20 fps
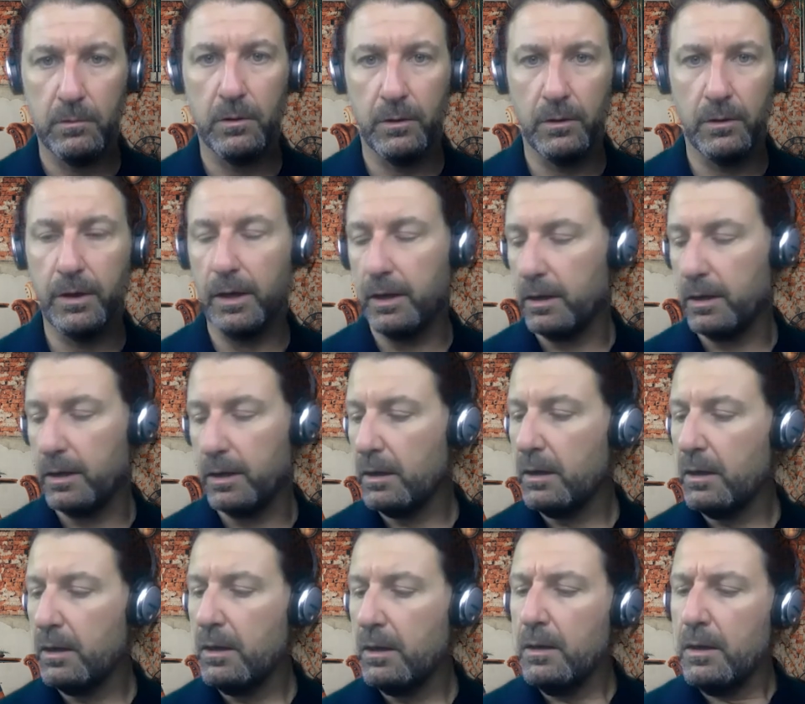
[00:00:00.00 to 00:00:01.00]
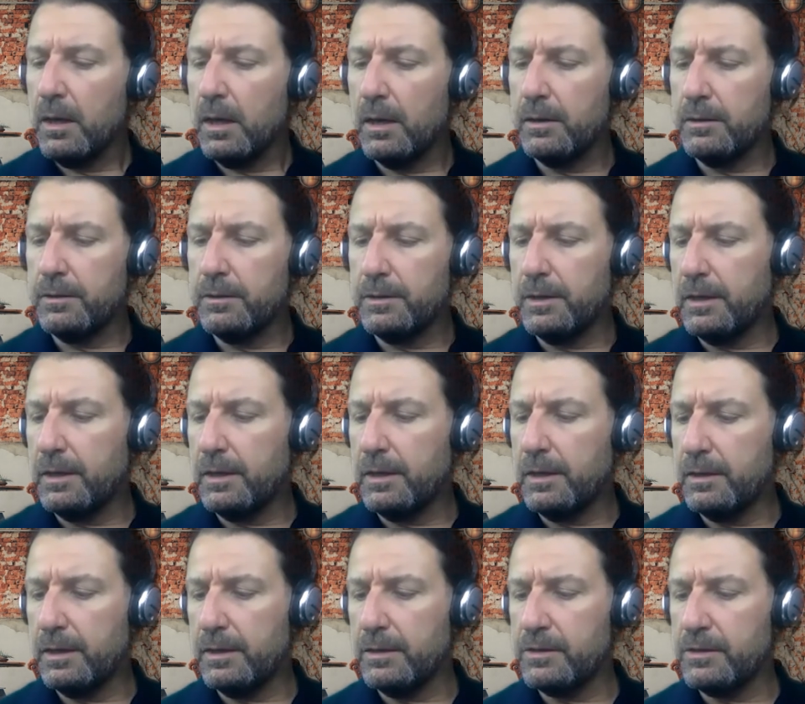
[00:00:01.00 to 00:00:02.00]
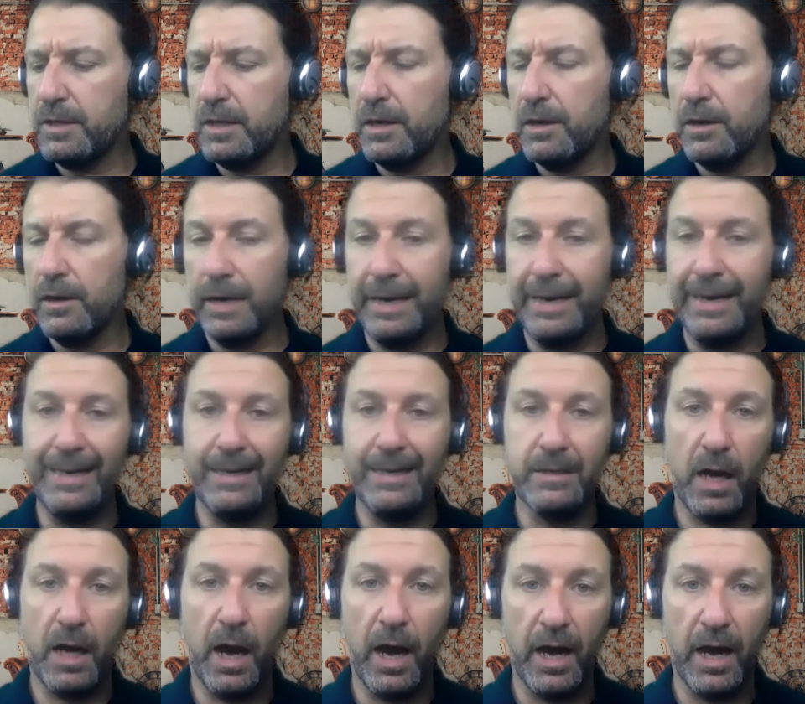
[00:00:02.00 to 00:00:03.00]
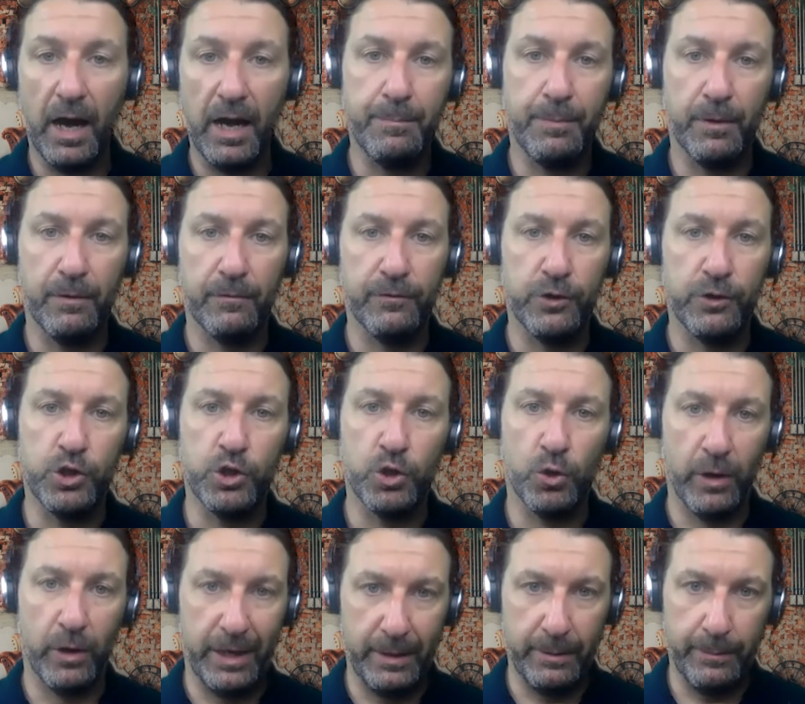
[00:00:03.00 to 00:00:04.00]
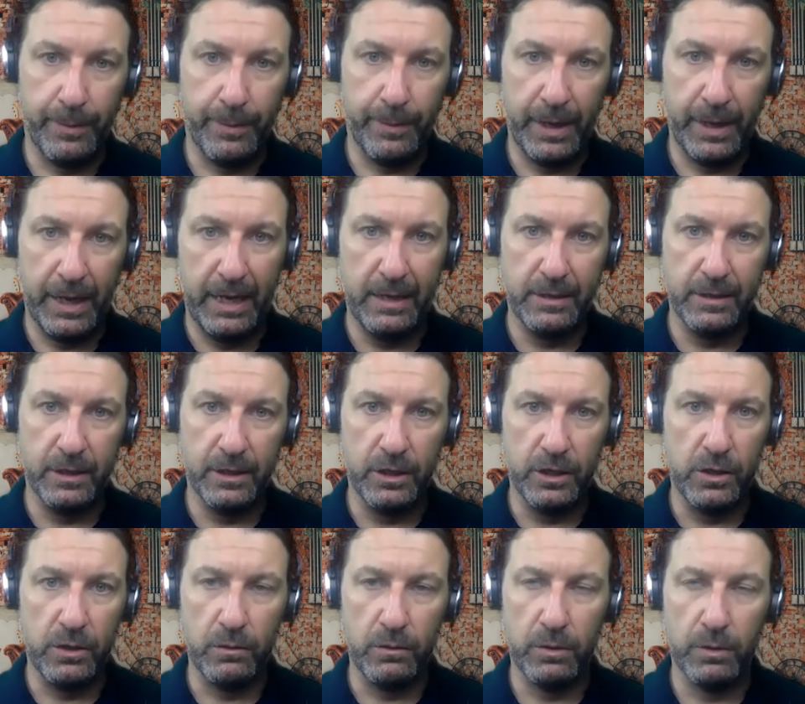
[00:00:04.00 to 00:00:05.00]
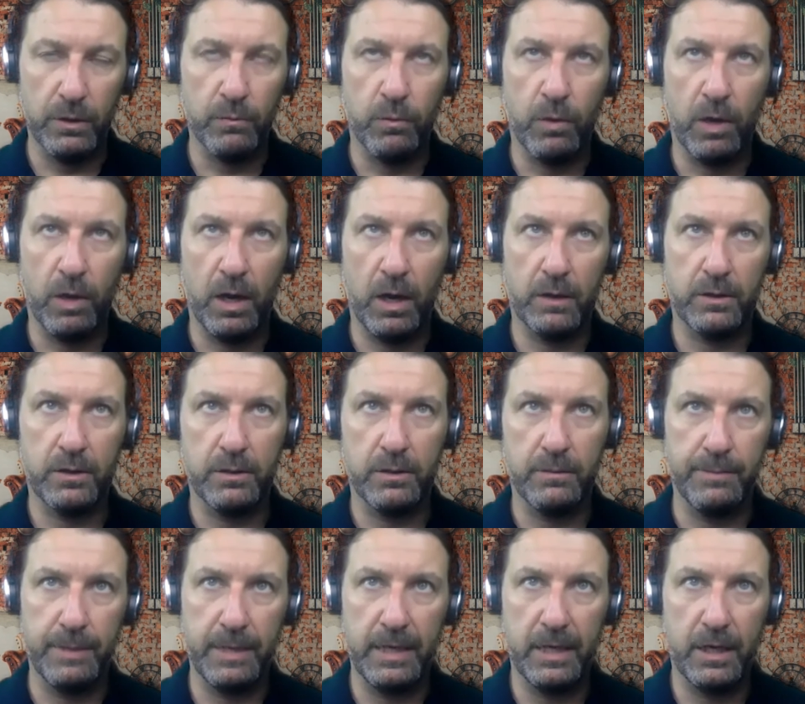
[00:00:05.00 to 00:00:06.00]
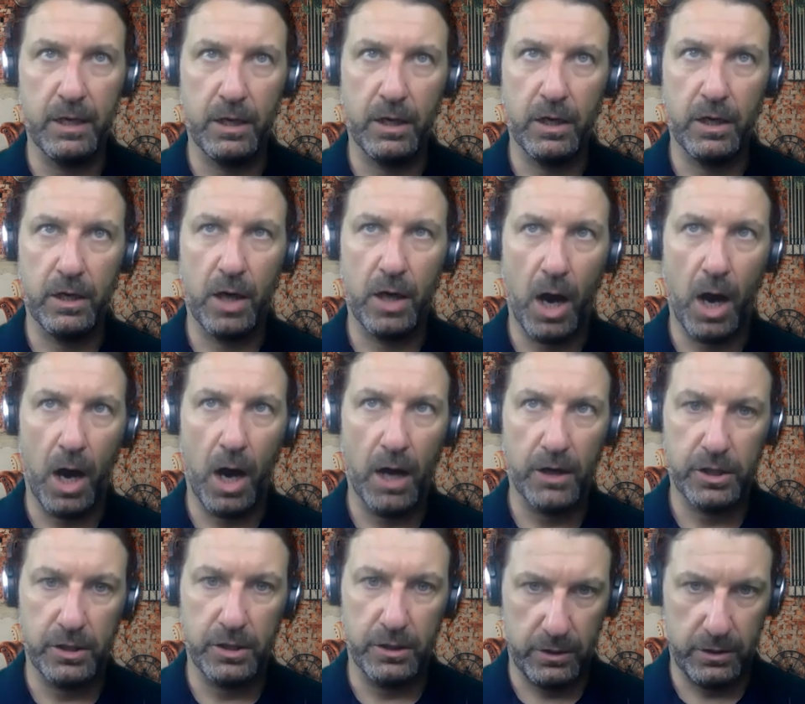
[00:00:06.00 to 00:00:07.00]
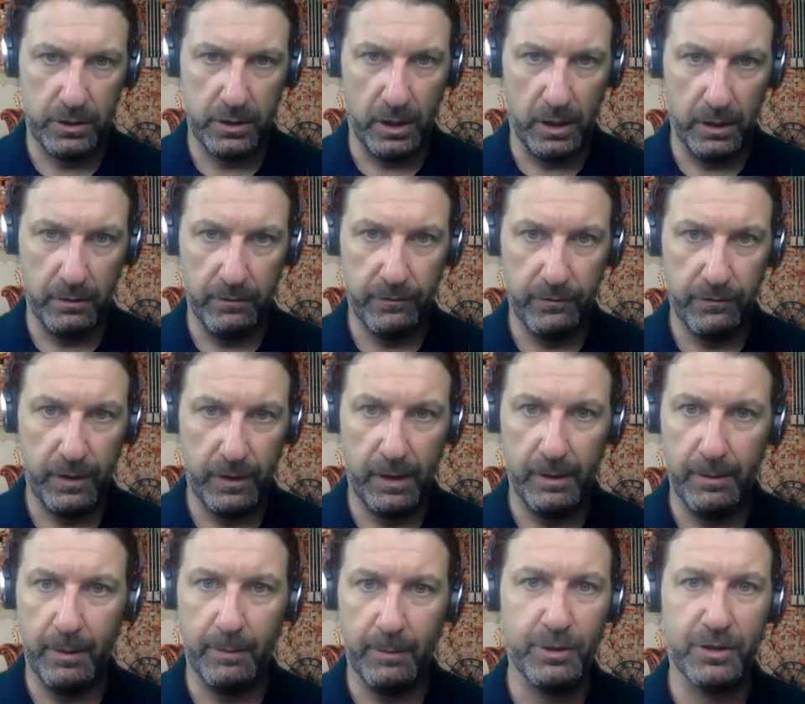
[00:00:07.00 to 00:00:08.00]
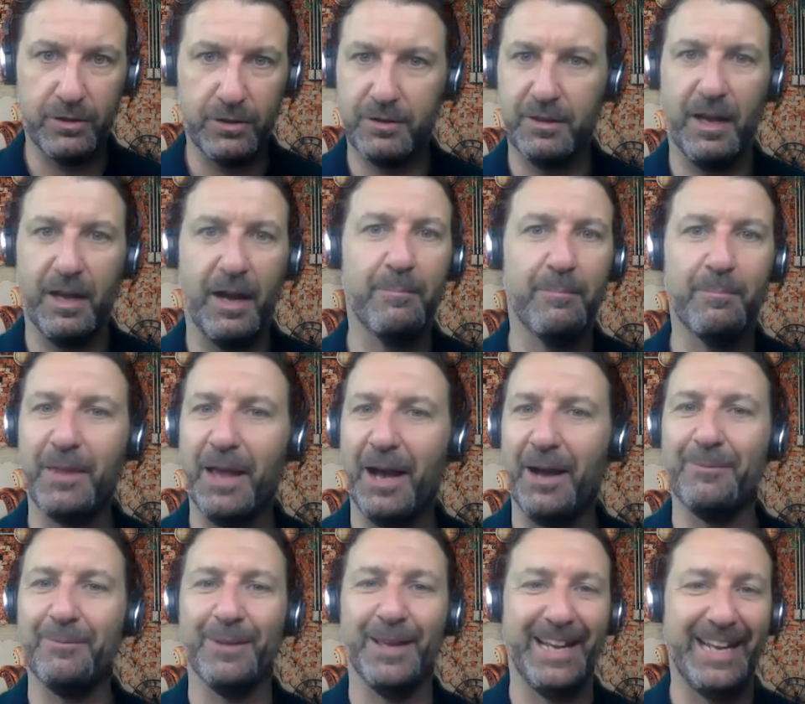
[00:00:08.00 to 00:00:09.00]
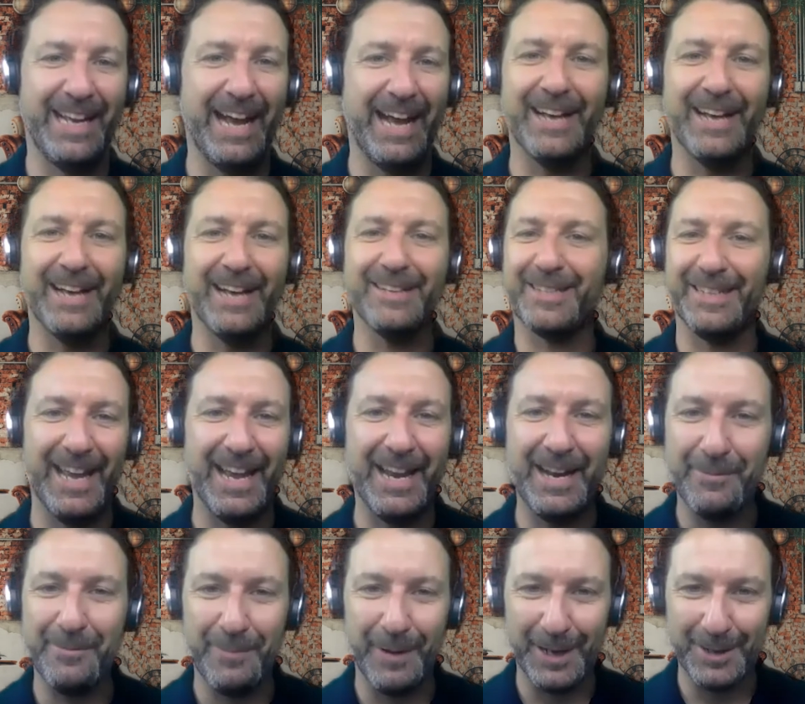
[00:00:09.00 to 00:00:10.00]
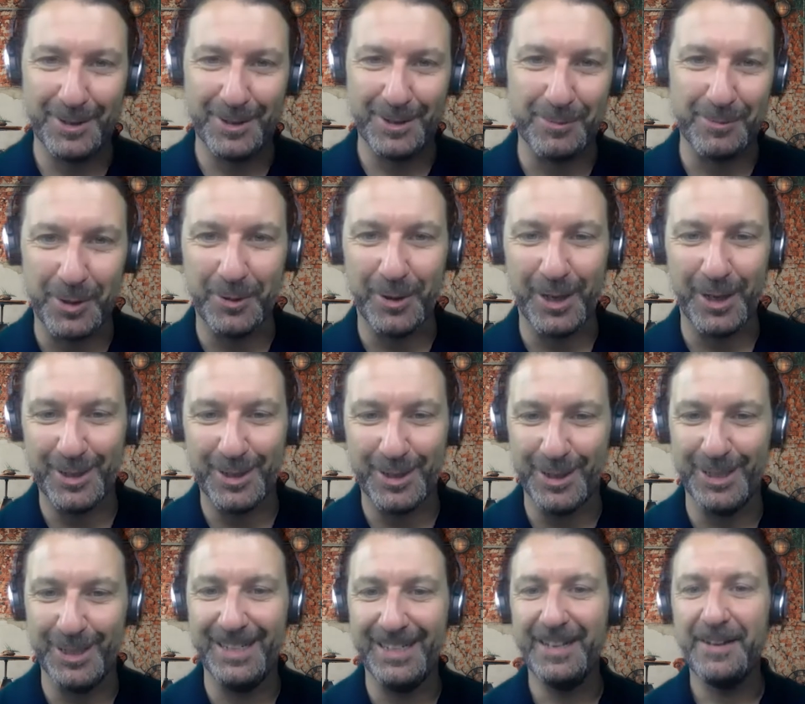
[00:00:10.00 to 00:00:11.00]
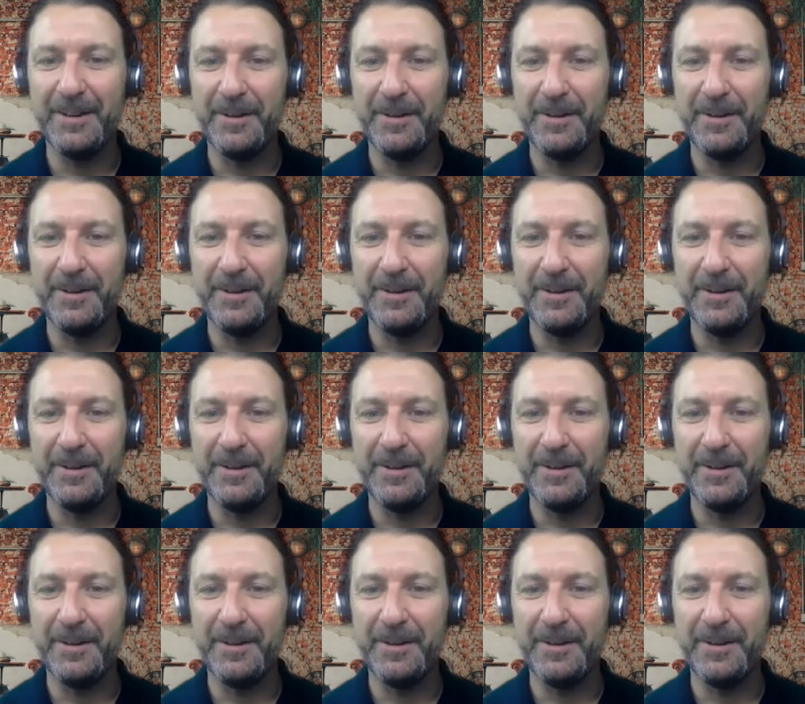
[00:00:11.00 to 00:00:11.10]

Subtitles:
Okay. Is there any type of joint pain that you would want to be cautious of? I'm like asking any possible question.